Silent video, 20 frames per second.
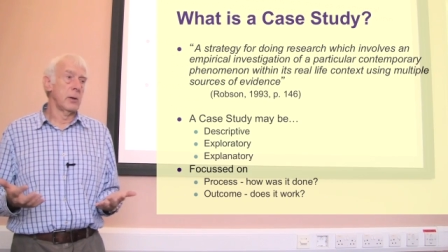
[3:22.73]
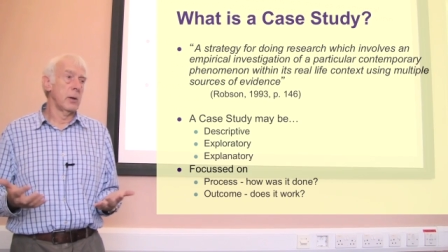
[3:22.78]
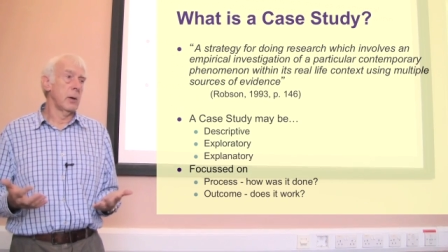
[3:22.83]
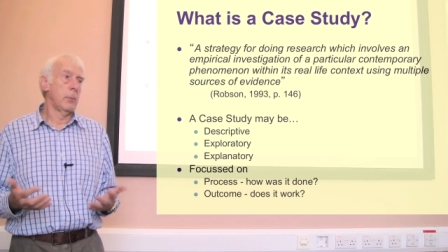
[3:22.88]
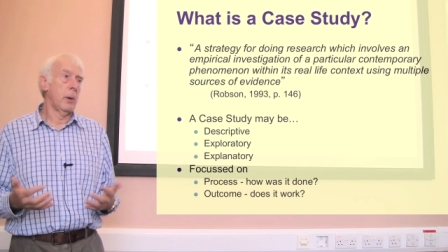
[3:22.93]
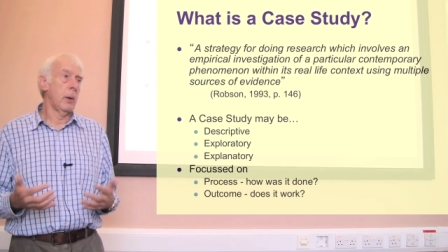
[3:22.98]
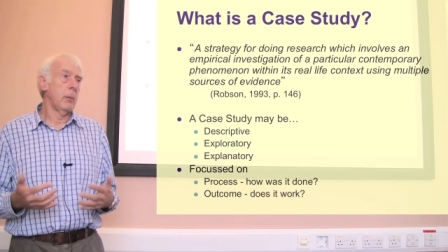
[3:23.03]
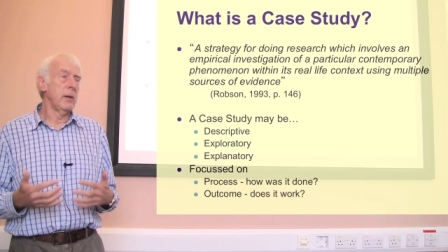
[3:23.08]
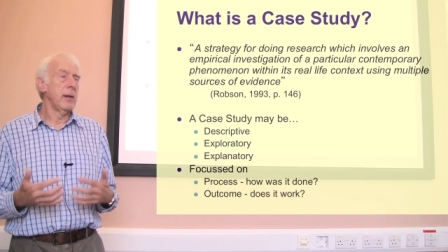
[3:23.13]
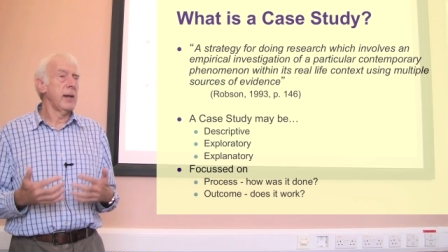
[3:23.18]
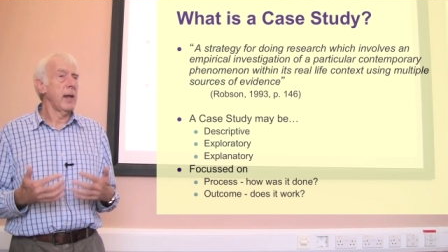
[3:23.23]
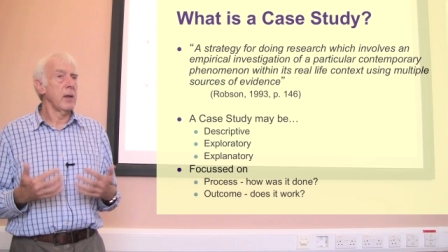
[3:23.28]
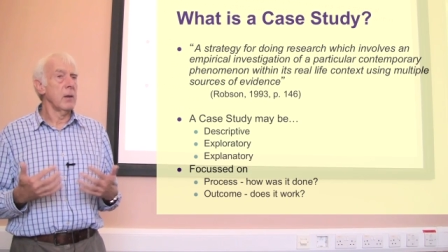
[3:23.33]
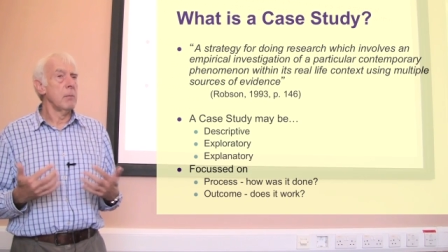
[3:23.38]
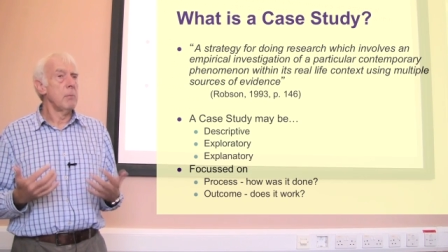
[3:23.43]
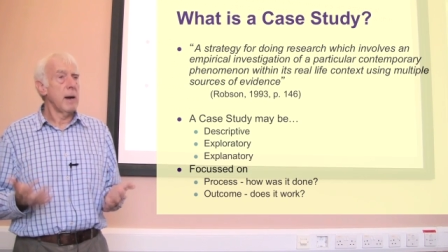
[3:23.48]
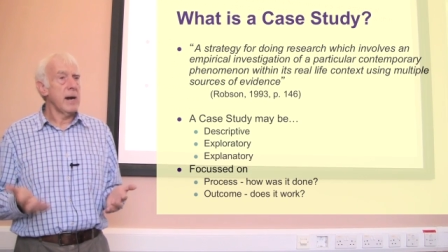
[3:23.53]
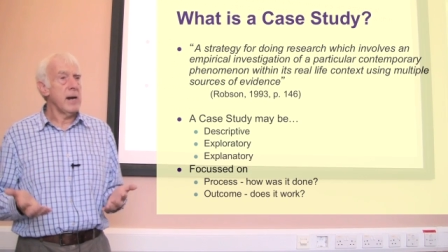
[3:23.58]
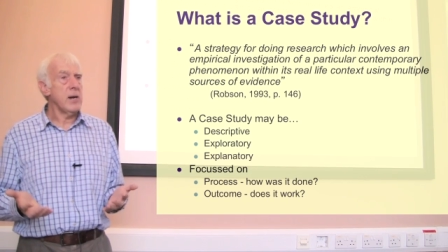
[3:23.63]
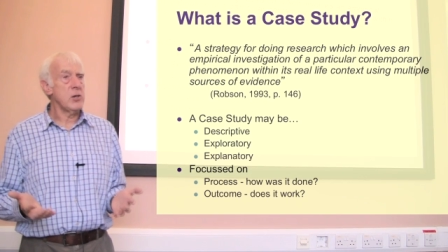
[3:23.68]
and probably the
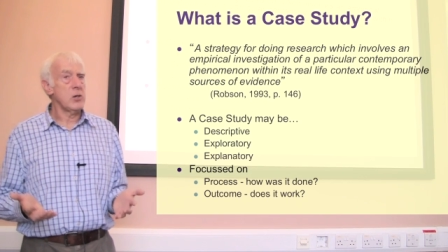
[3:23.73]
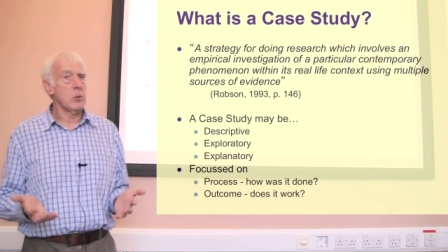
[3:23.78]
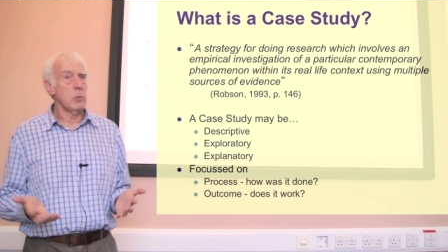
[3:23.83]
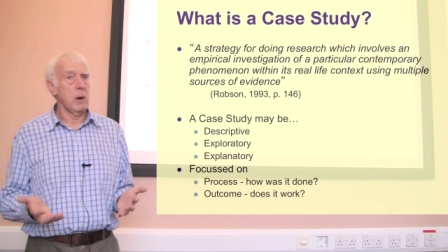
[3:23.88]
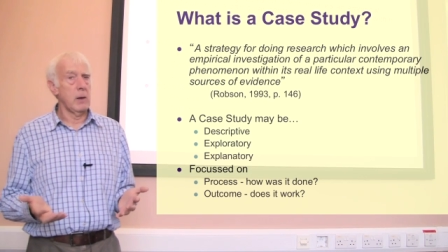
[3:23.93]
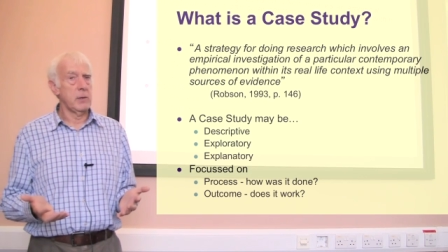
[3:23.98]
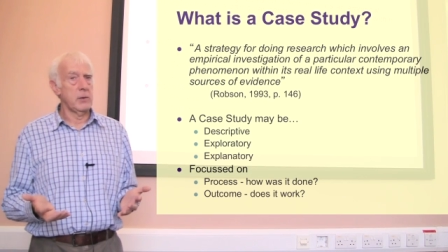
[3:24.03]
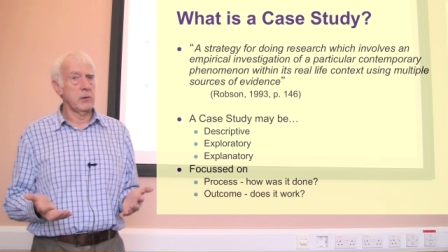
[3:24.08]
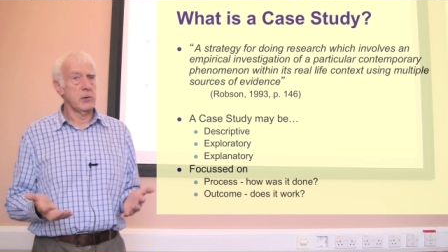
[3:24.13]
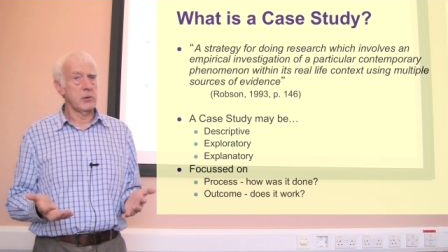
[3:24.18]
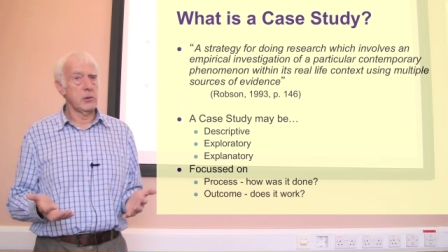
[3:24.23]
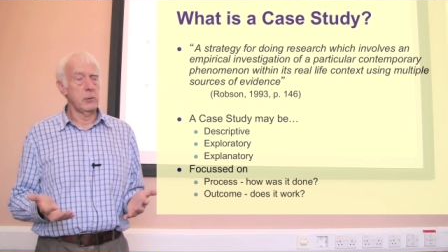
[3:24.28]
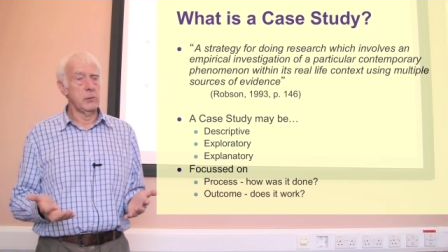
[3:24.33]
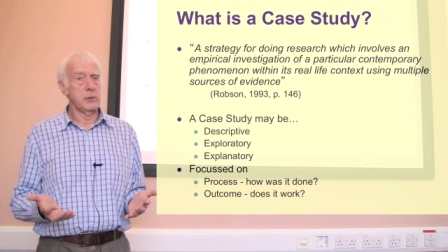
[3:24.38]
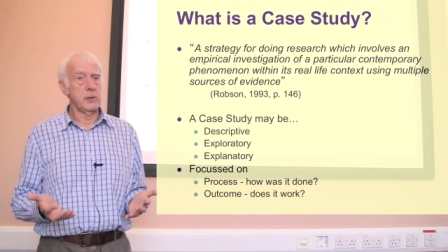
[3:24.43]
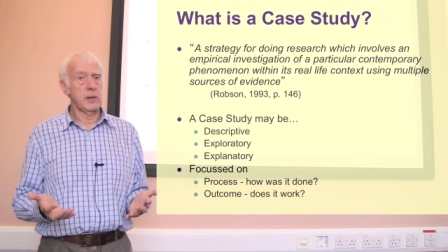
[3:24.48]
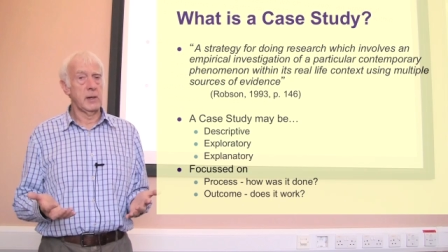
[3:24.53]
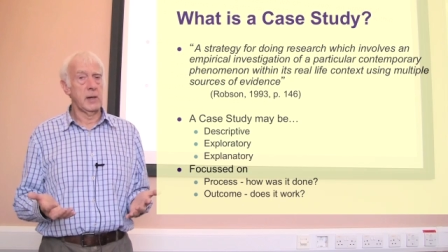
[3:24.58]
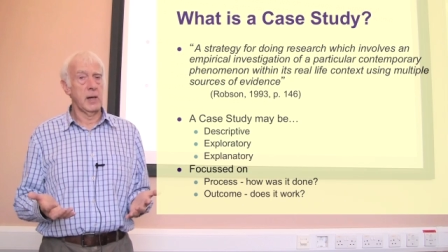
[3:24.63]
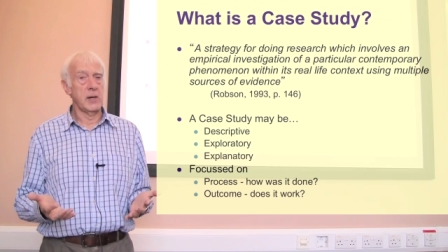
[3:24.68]
other major one that's
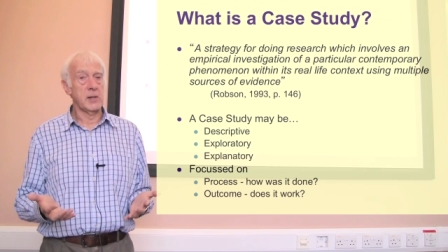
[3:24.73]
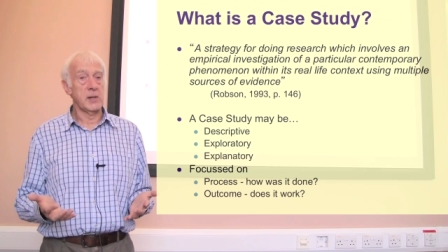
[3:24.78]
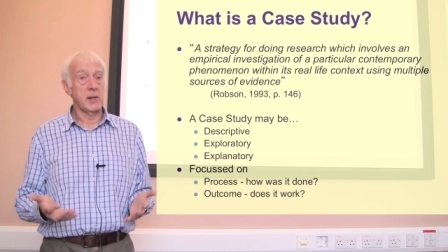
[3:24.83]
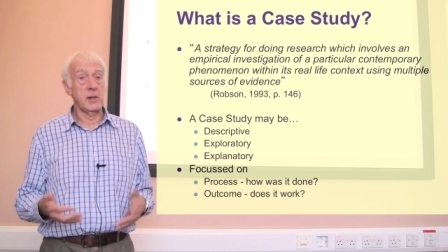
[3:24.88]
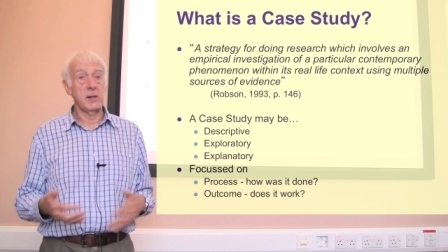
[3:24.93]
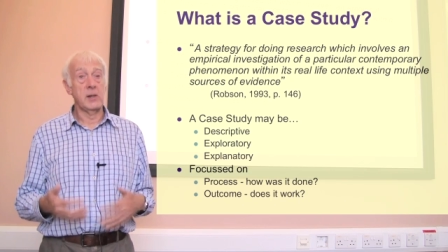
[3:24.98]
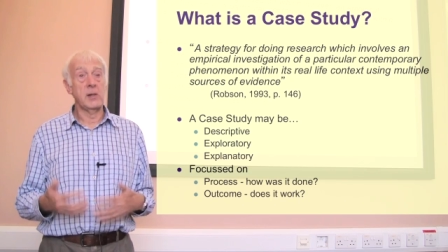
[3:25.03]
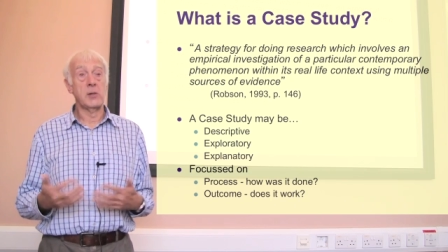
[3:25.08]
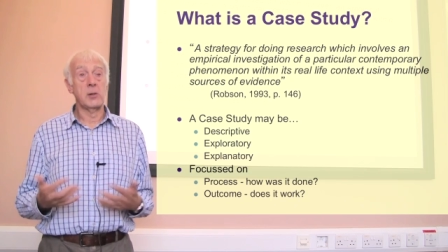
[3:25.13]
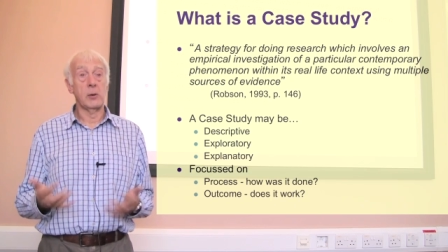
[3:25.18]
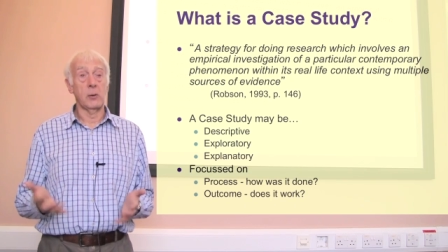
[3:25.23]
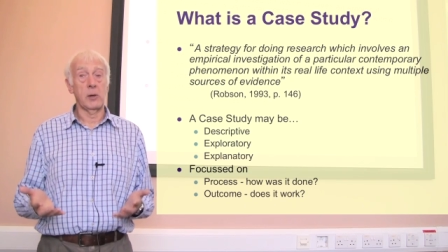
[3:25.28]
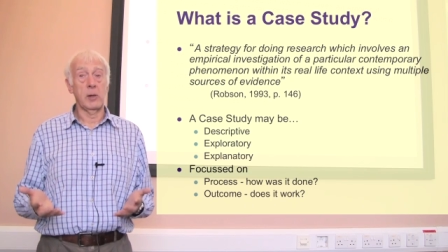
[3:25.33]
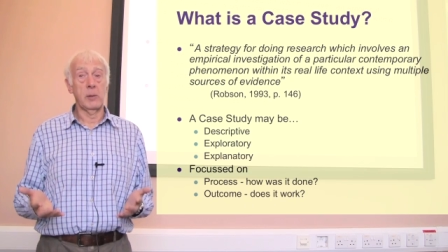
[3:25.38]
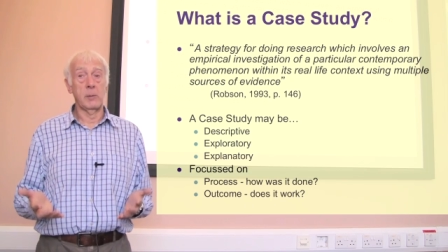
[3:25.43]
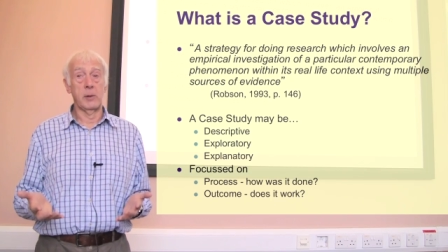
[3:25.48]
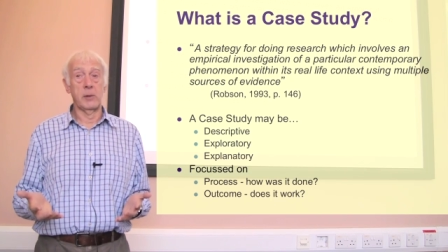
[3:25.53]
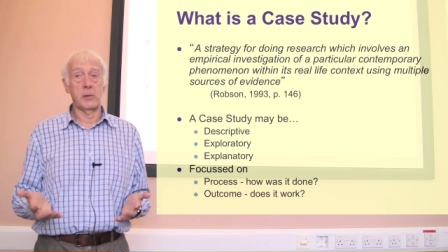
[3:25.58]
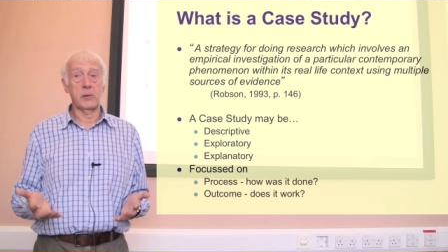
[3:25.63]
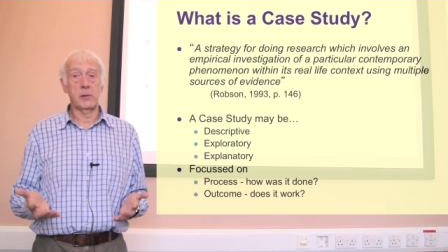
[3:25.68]
used in case studies is
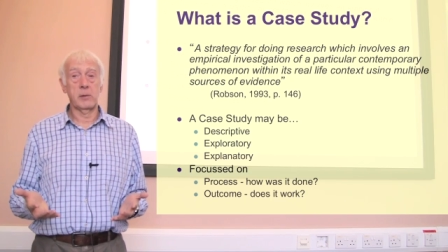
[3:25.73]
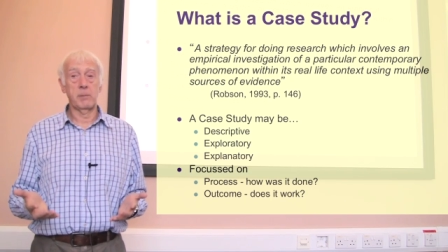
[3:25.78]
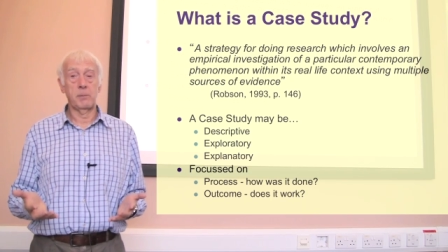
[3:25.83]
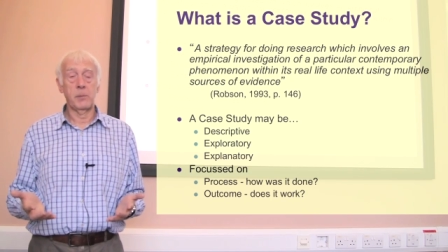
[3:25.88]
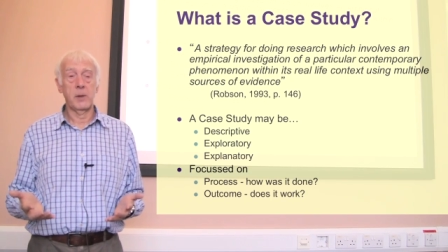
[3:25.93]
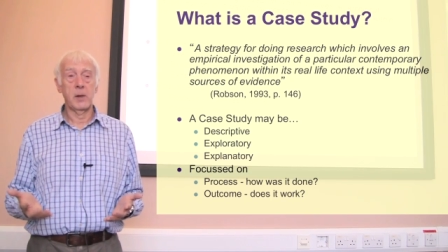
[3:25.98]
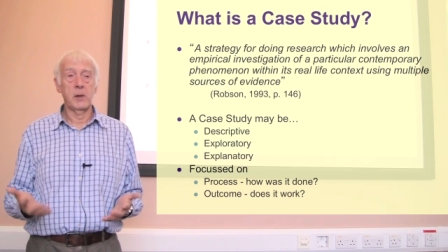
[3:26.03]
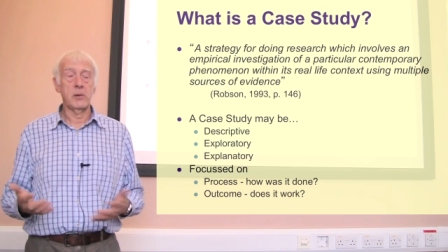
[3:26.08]
documents.